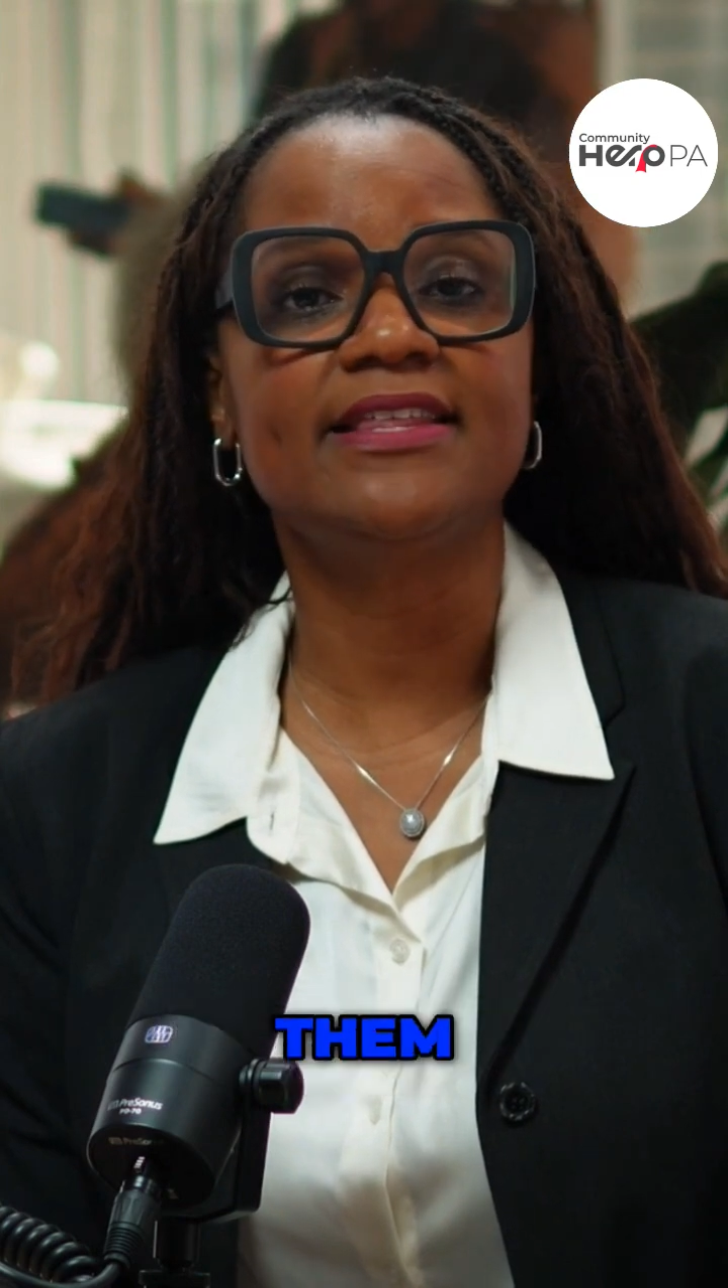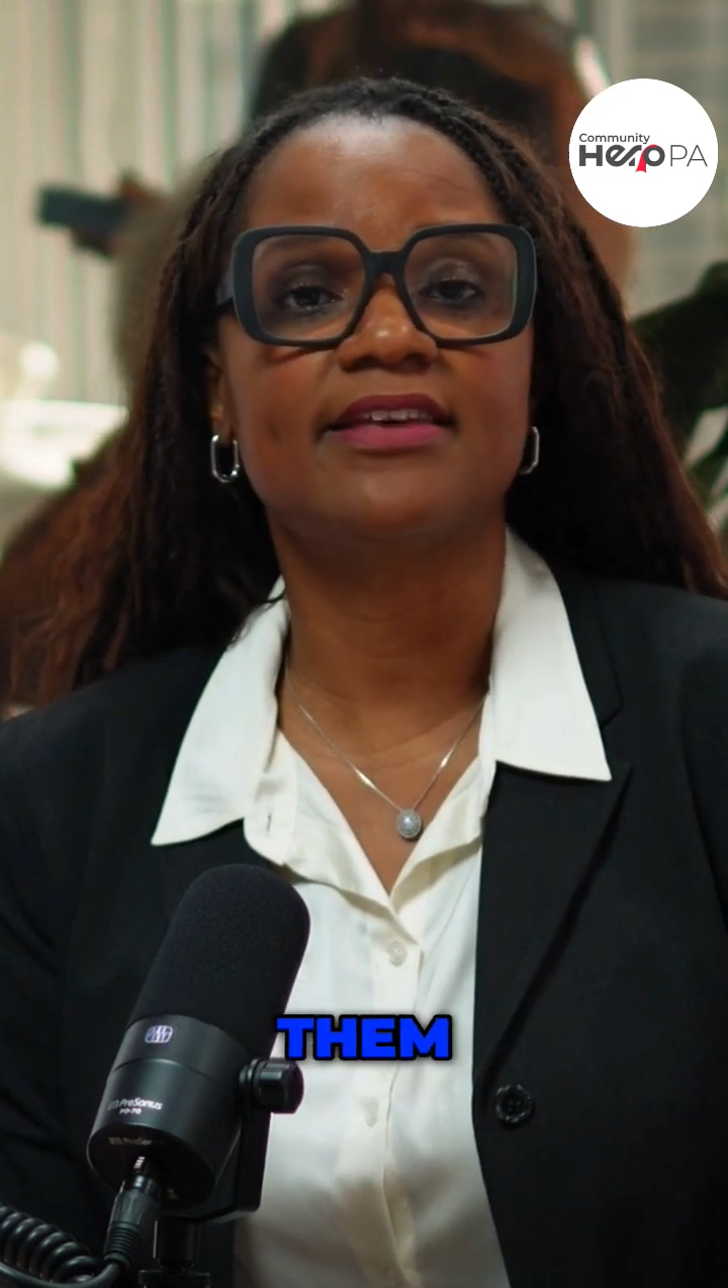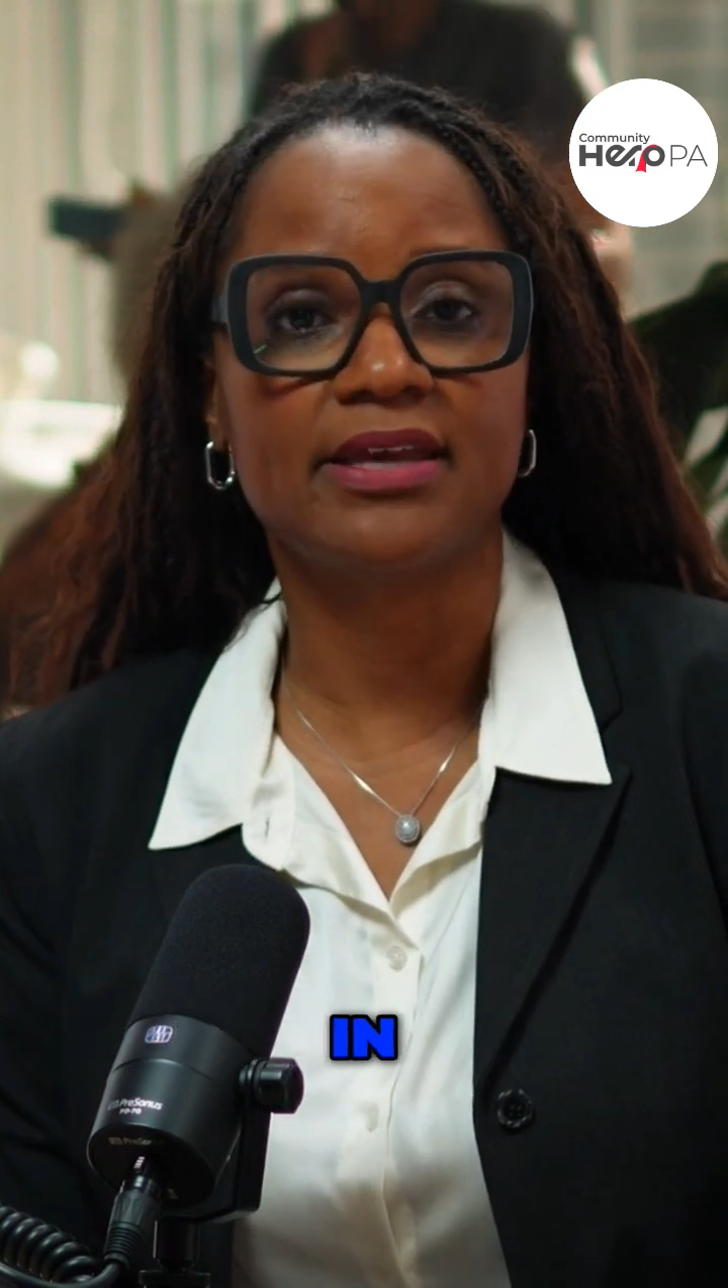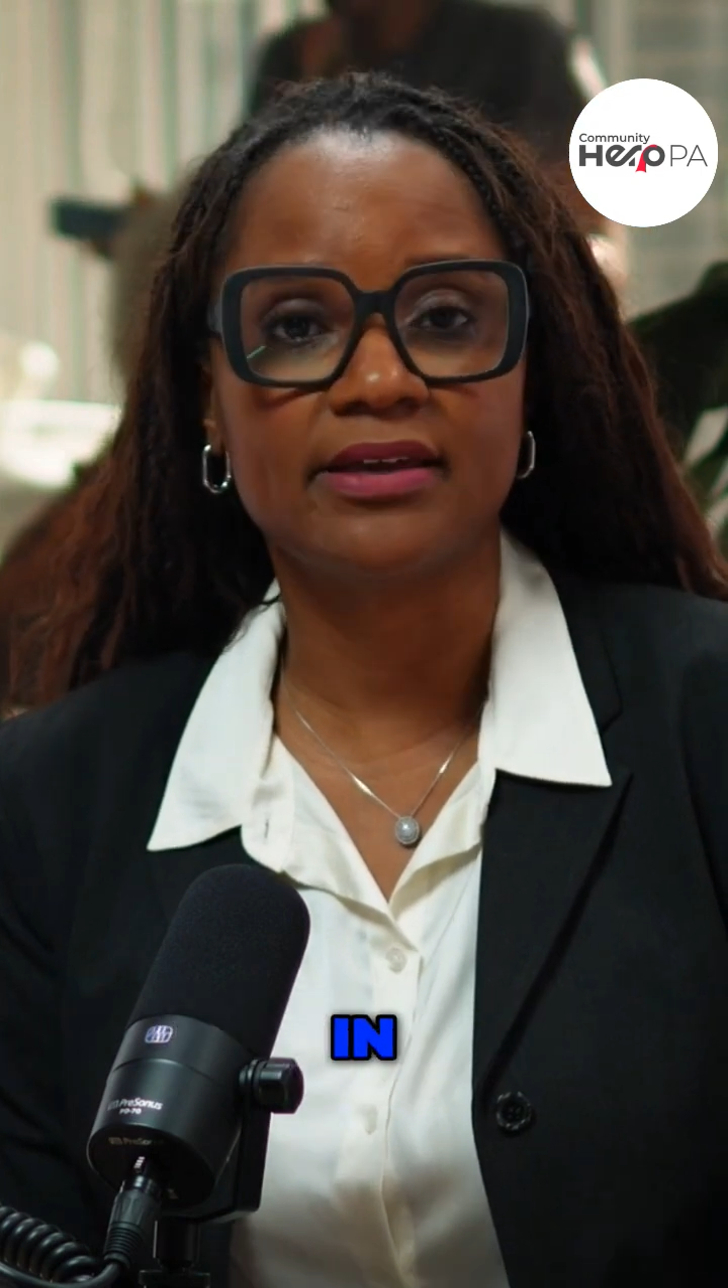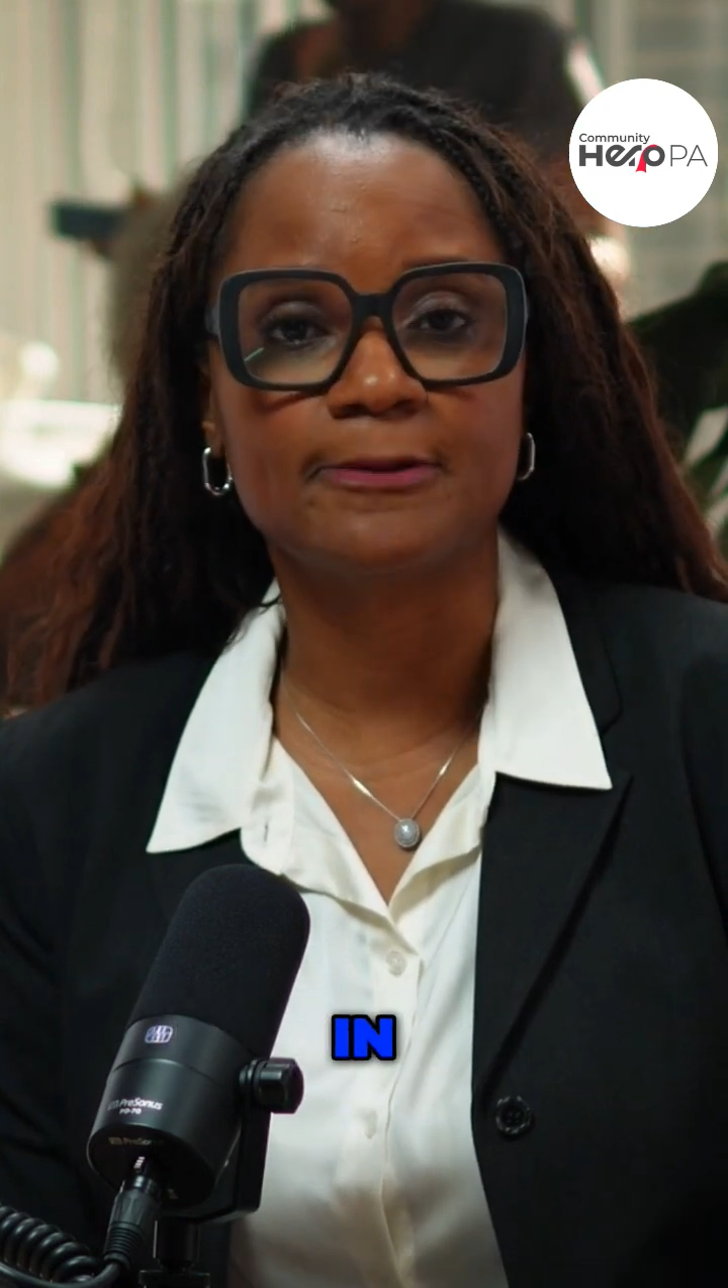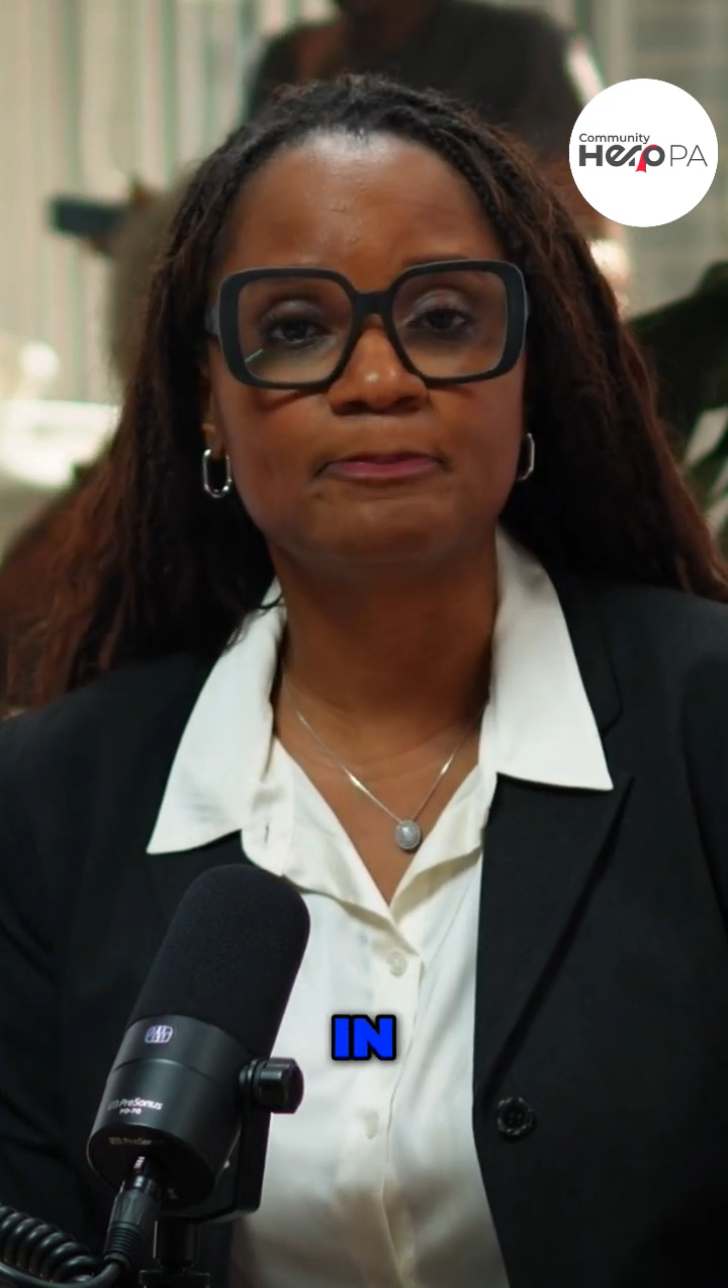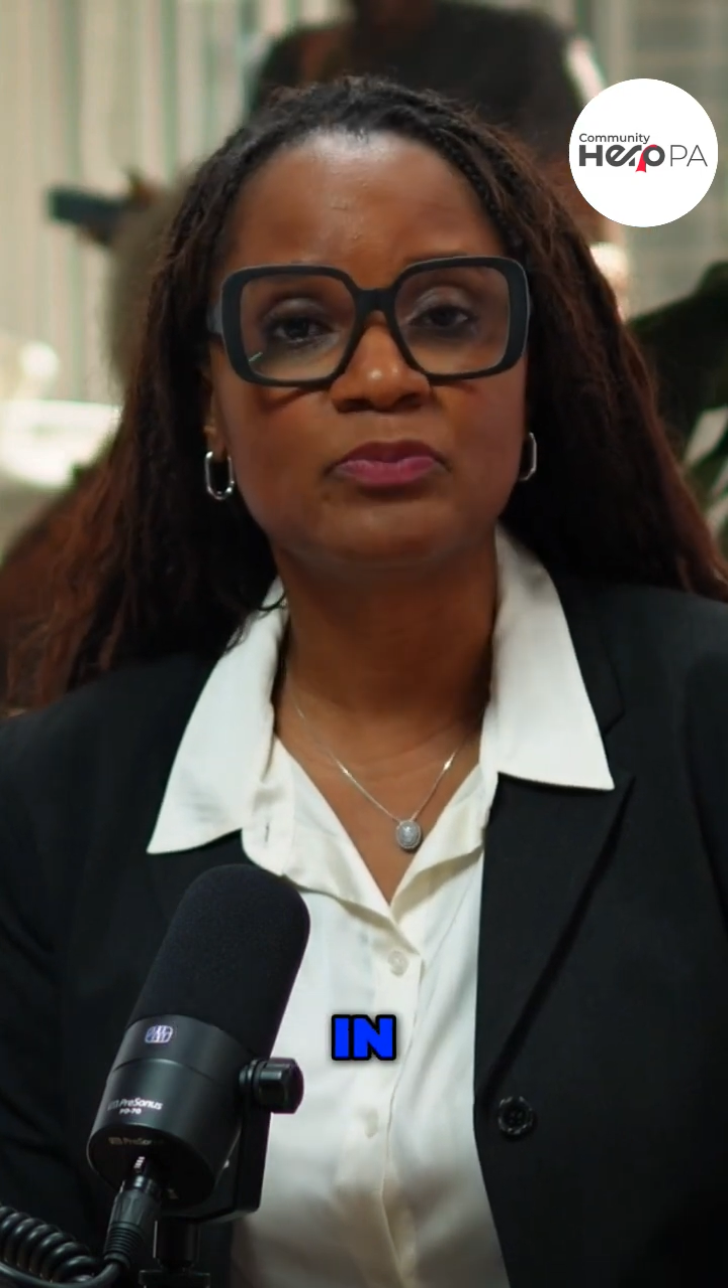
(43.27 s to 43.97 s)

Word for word: them in,